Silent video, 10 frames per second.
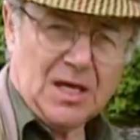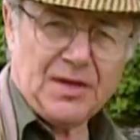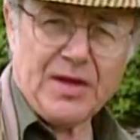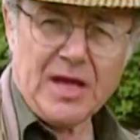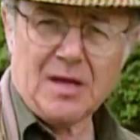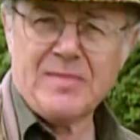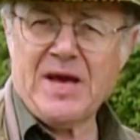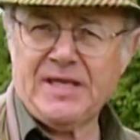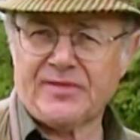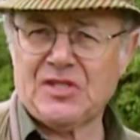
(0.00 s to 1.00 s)
and the yellow
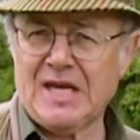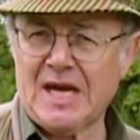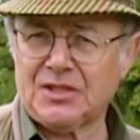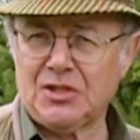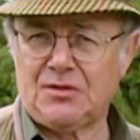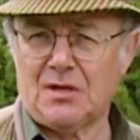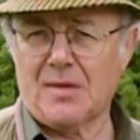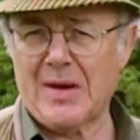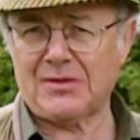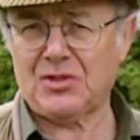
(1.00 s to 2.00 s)
mays have started
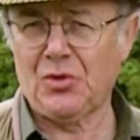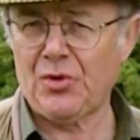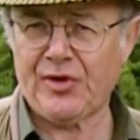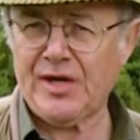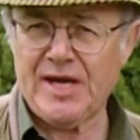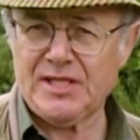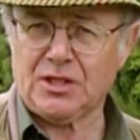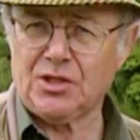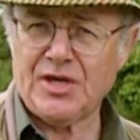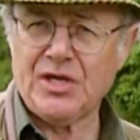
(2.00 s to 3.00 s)
about 2 or 3 days
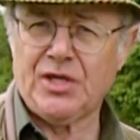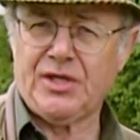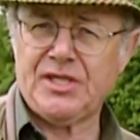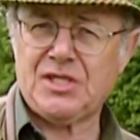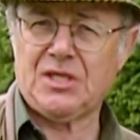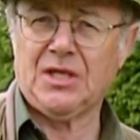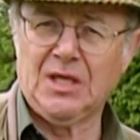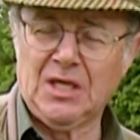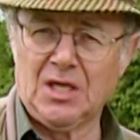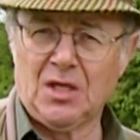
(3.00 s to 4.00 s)
ago in earnest,
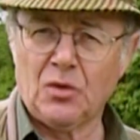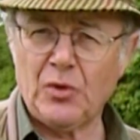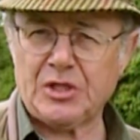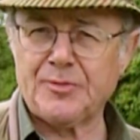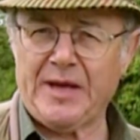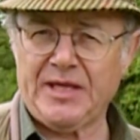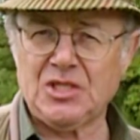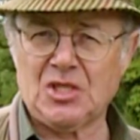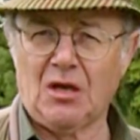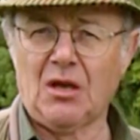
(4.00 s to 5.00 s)
which
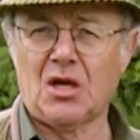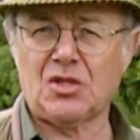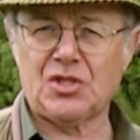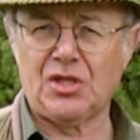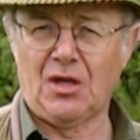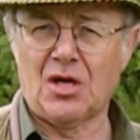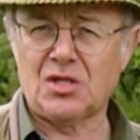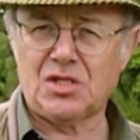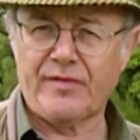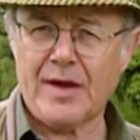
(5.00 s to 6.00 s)
means lots and
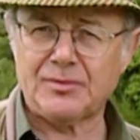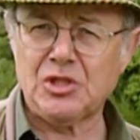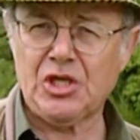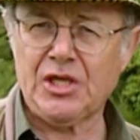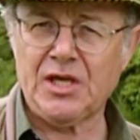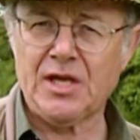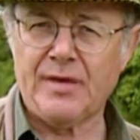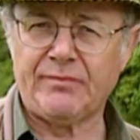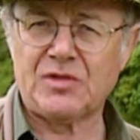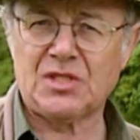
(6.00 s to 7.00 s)
lots of heptagenid
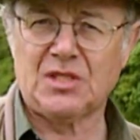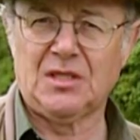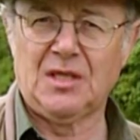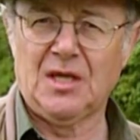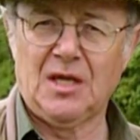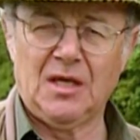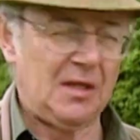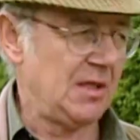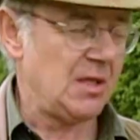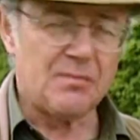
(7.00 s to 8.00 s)
nymphs.
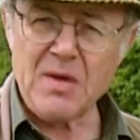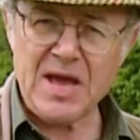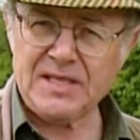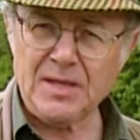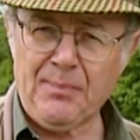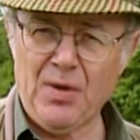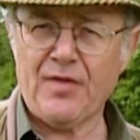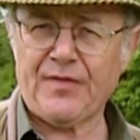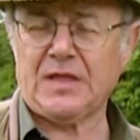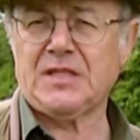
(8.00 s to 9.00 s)
May is a
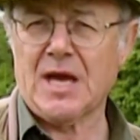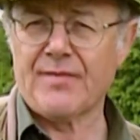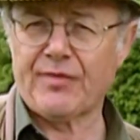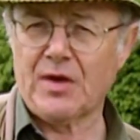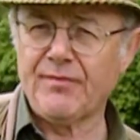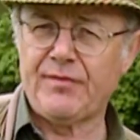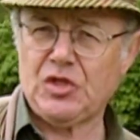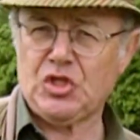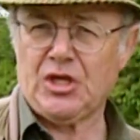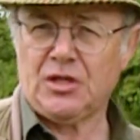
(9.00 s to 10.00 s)
perfect time for nymph
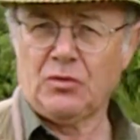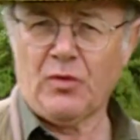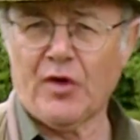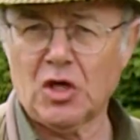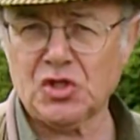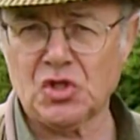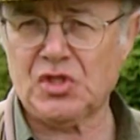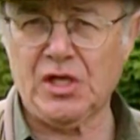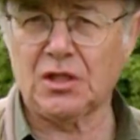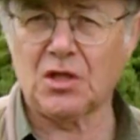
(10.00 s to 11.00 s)
fishing. We've also
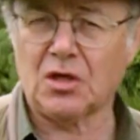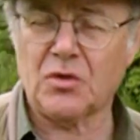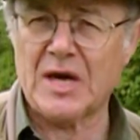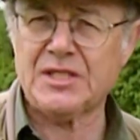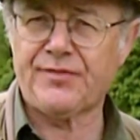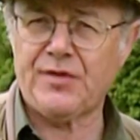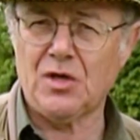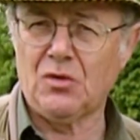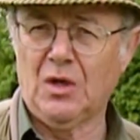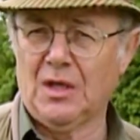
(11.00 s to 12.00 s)
still got quite a
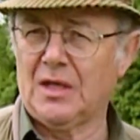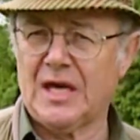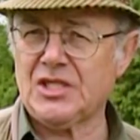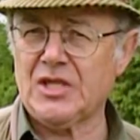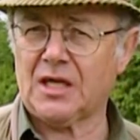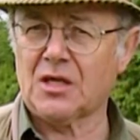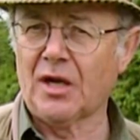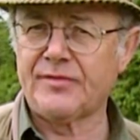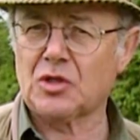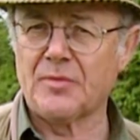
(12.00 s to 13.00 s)
few large dark
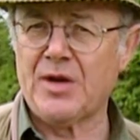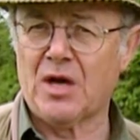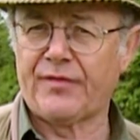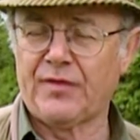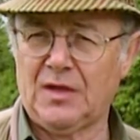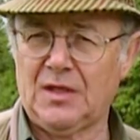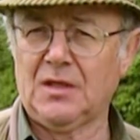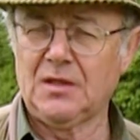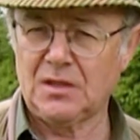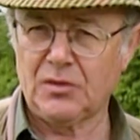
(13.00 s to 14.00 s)
olives coming off,
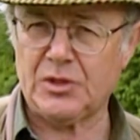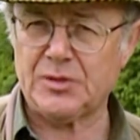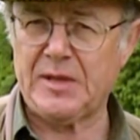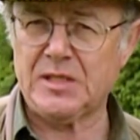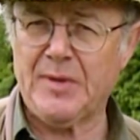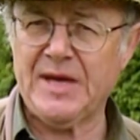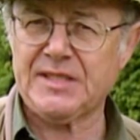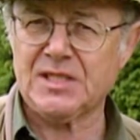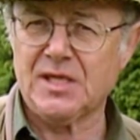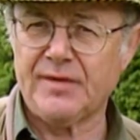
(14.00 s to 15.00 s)
which means
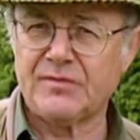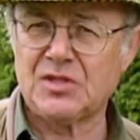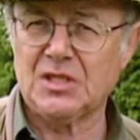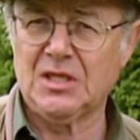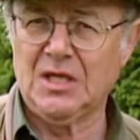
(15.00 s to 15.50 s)
Baetis nymphs.